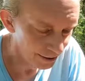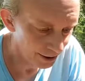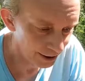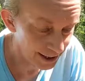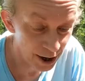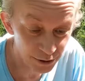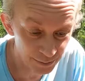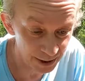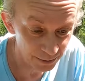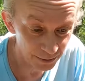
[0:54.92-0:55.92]
The
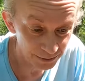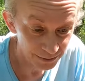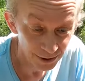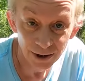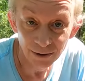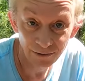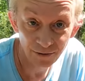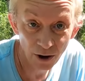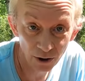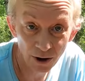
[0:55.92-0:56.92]
townspeople
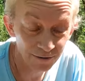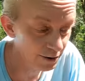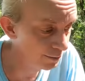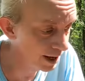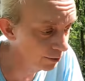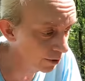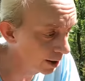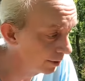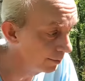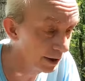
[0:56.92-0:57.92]
fought off the bank
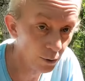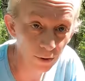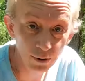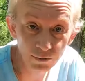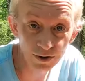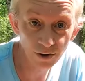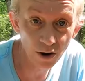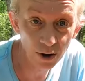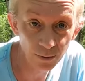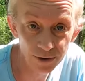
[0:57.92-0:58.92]
robbery by going over to
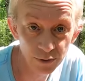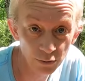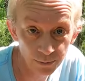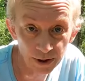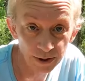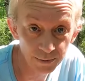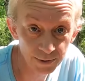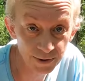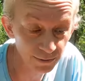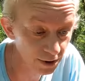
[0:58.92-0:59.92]
the hardware store and picking up
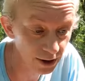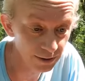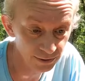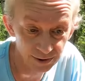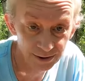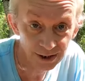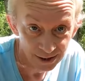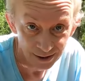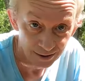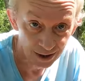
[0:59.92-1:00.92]
some guns, and
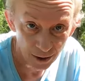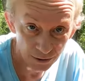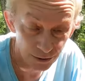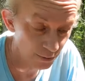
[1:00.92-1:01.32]
they all